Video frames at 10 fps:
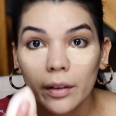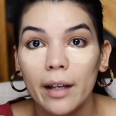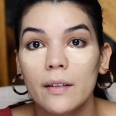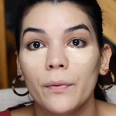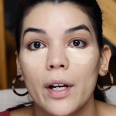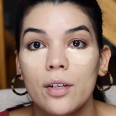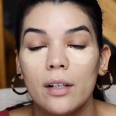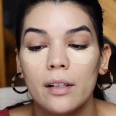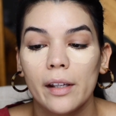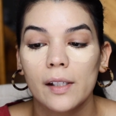as fresh
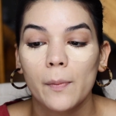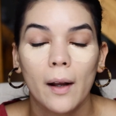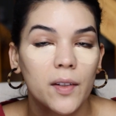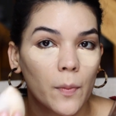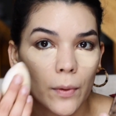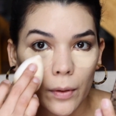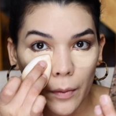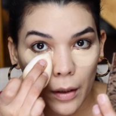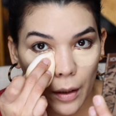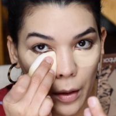and as light as
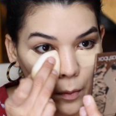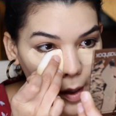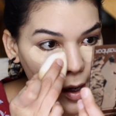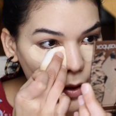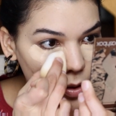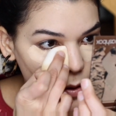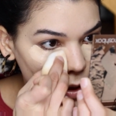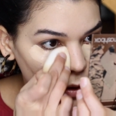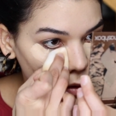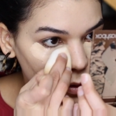possible. Under my eyes just
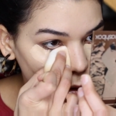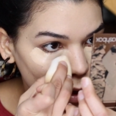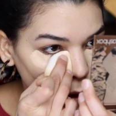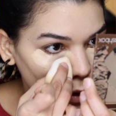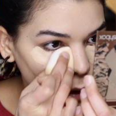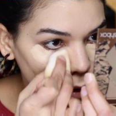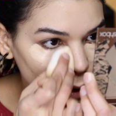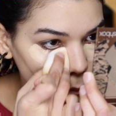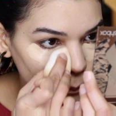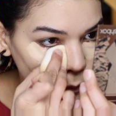like does not cut it.